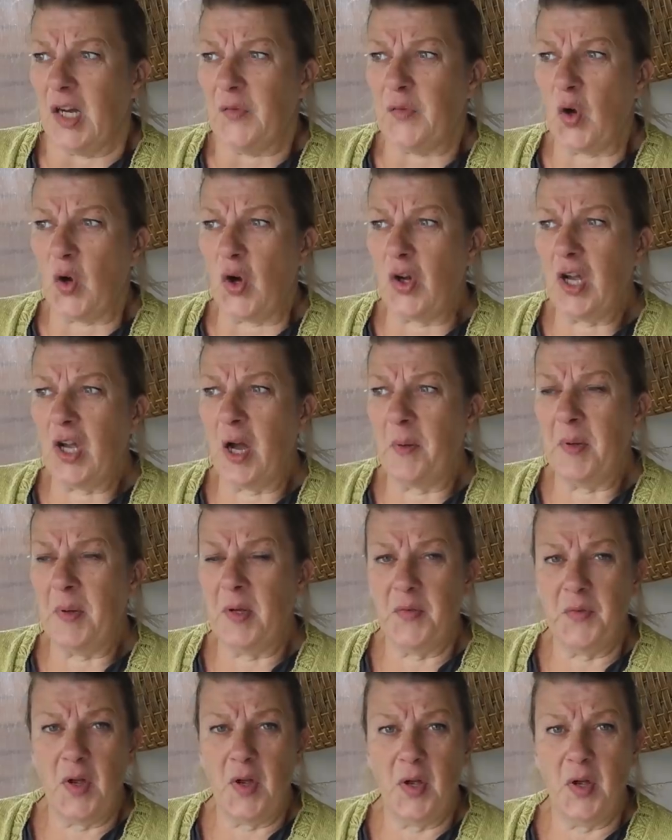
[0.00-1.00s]
got a
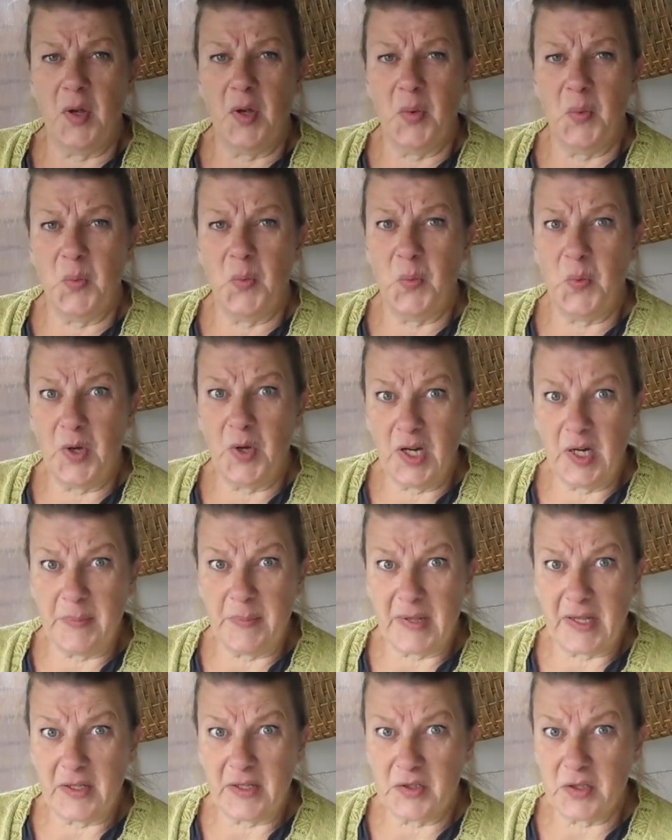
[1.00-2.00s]
couple of really
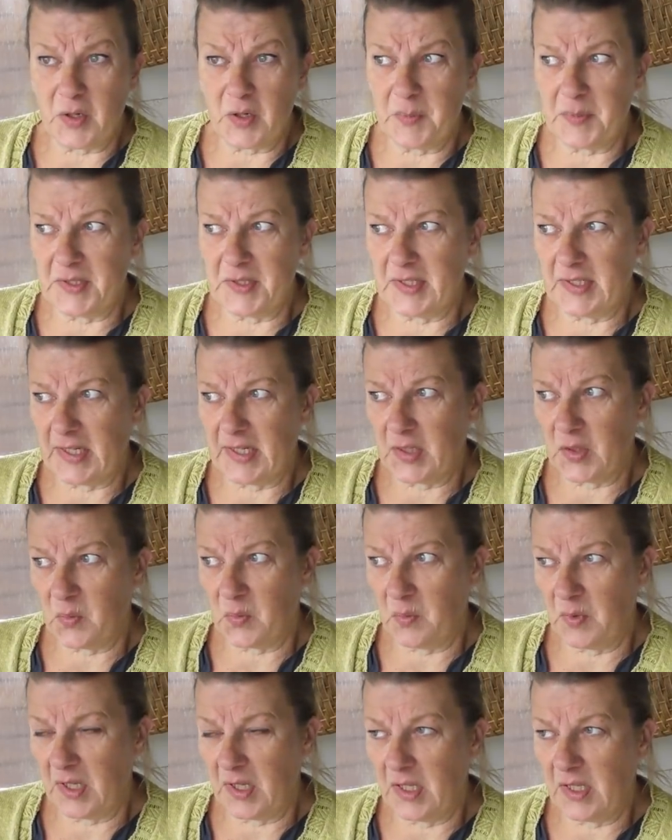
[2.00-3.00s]
big jobs to get
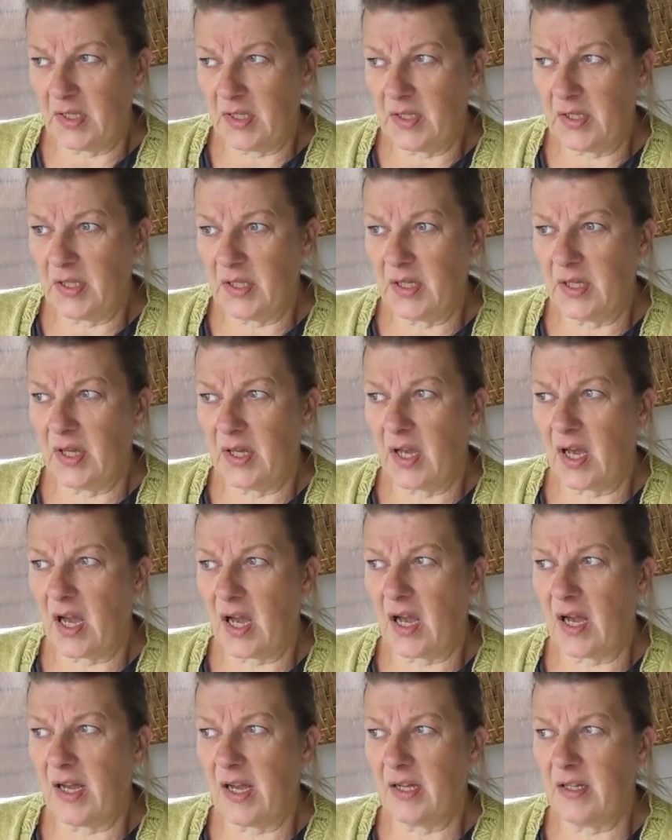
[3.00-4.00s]
on with,
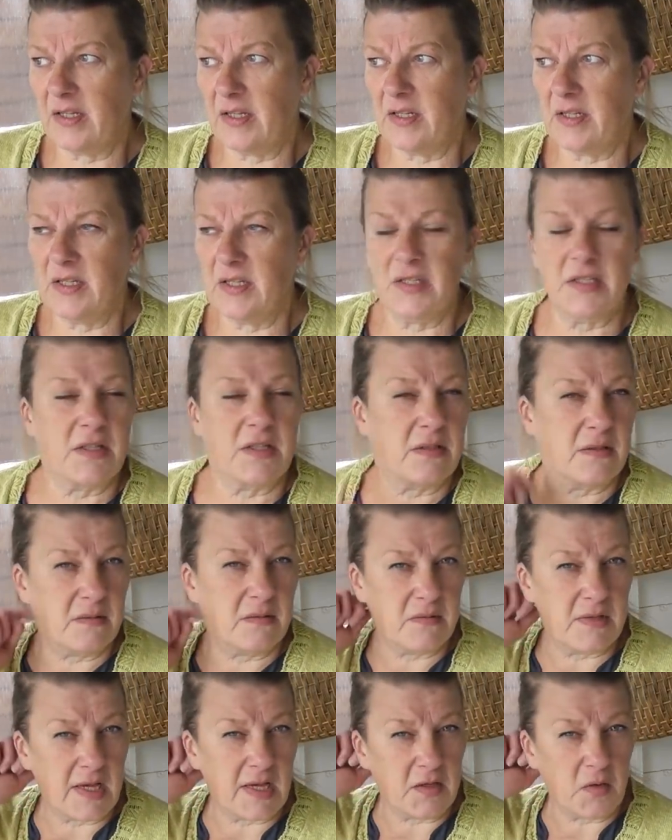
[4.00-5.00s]
and
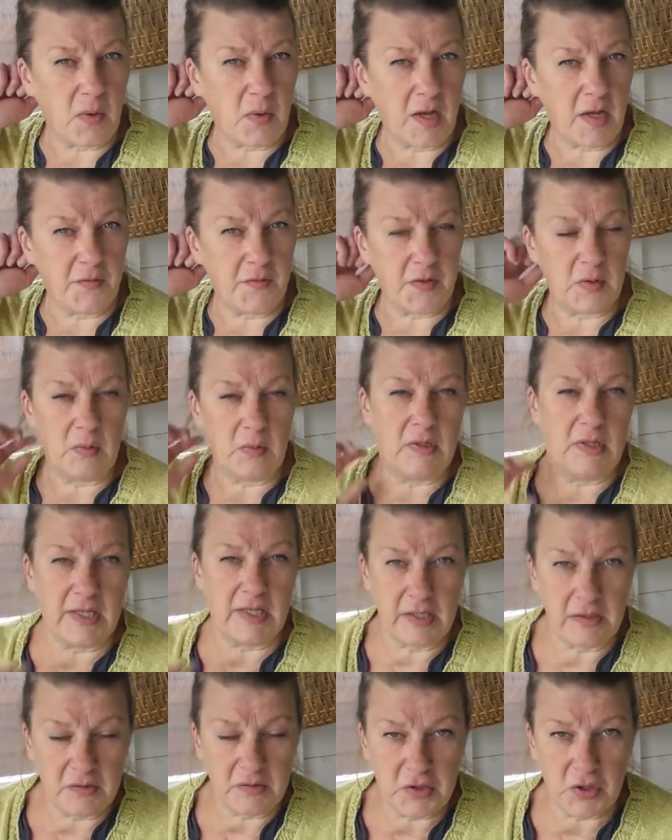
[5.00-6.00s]
then quite a few
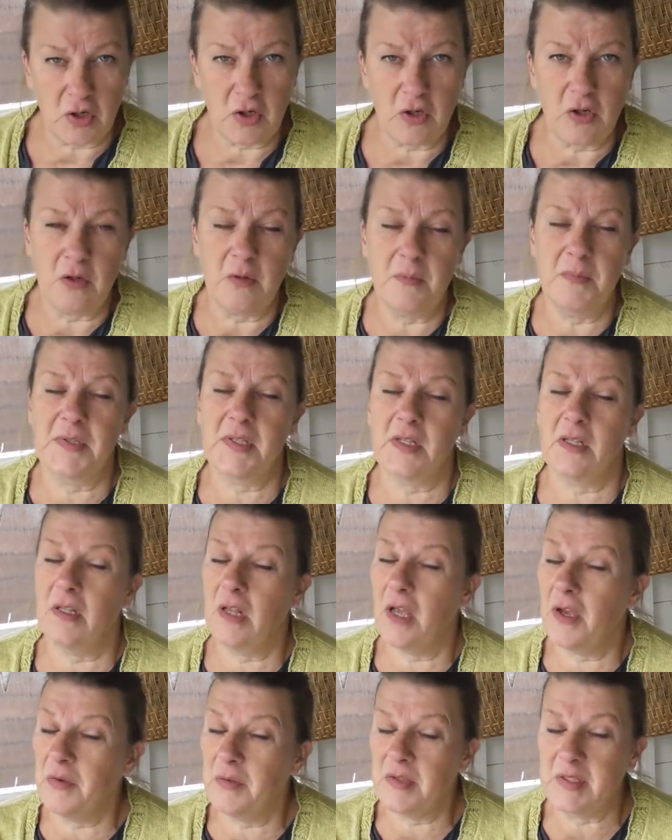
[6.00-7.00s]
little jobs,
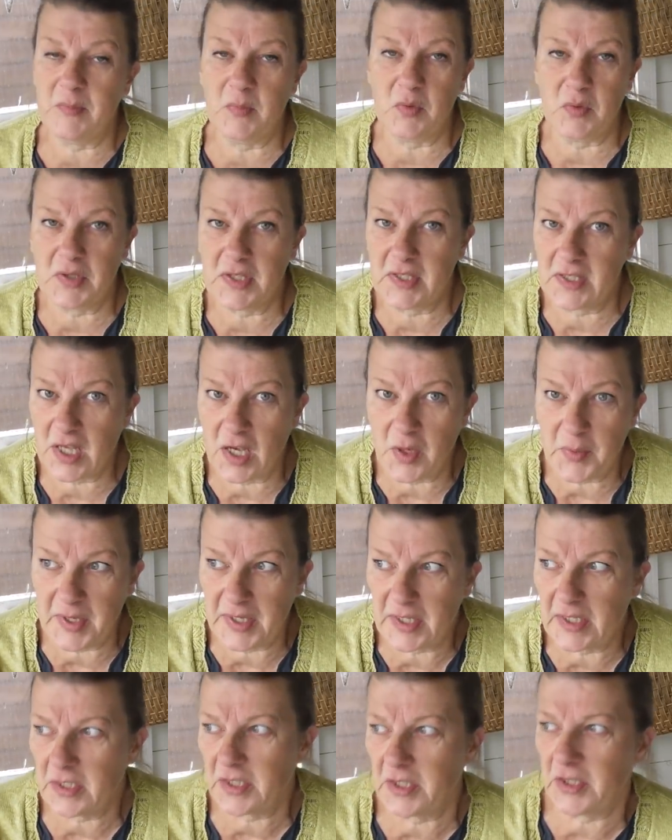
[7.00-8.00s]
loads more
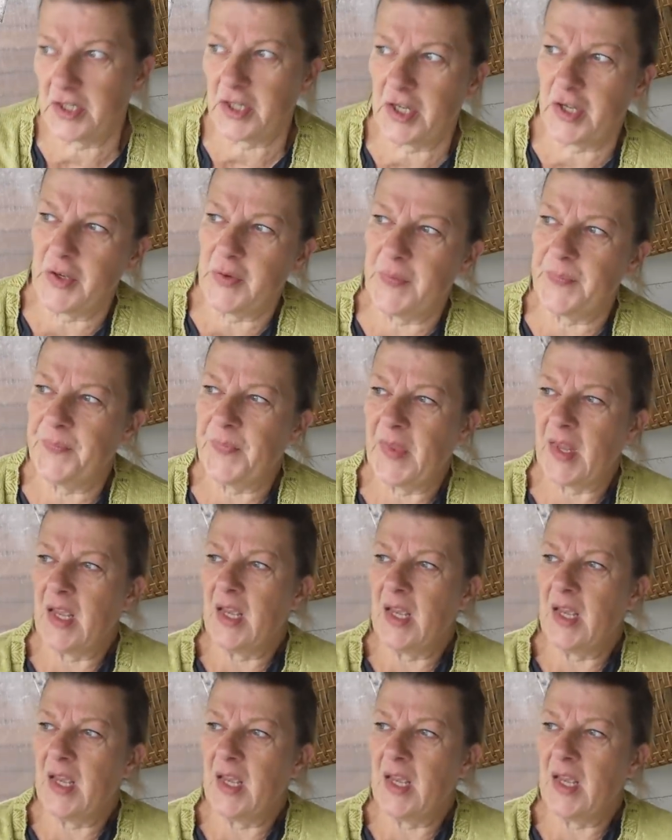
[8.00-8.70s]
sewing to do.